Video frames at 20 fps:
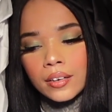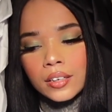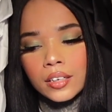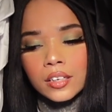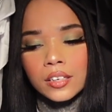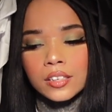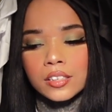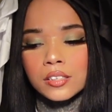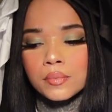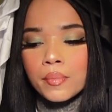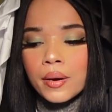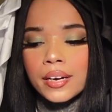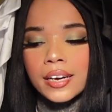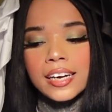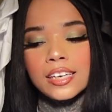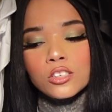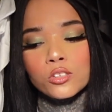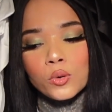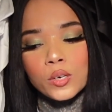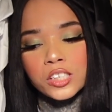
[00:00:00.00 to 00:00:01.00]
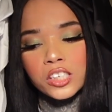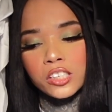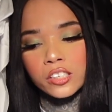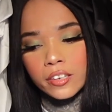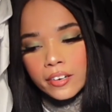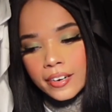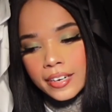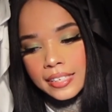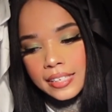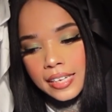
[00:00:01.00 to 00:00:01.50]
Because my next question
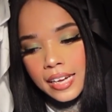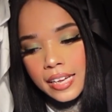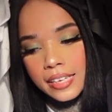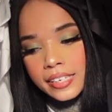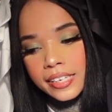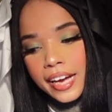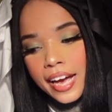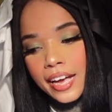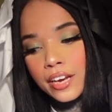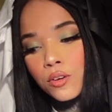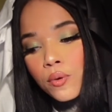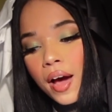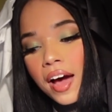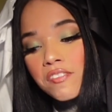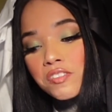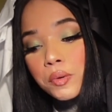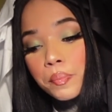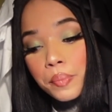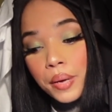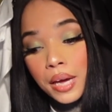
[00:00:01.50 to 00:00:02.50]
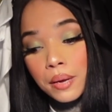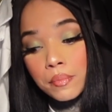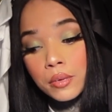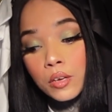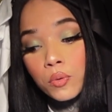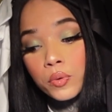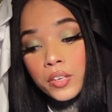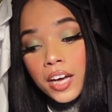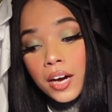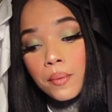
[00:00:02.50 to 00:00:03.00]
here, it says, can you have a
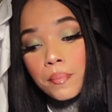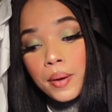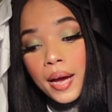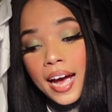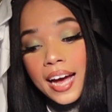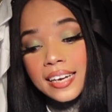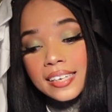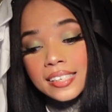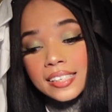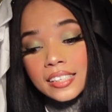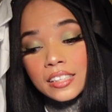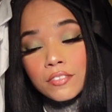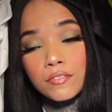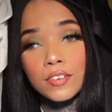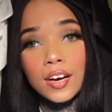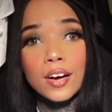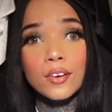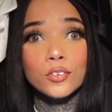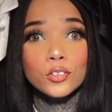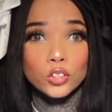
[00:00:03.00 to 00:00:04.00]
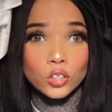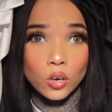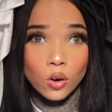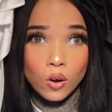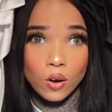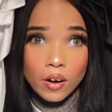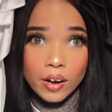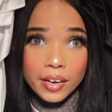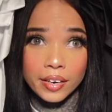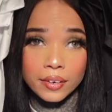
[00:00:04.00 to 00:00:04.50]
baby without passing the virus
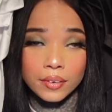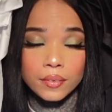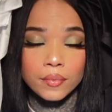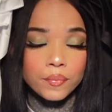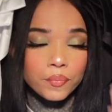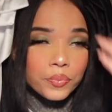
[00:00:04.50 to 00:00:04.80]
on?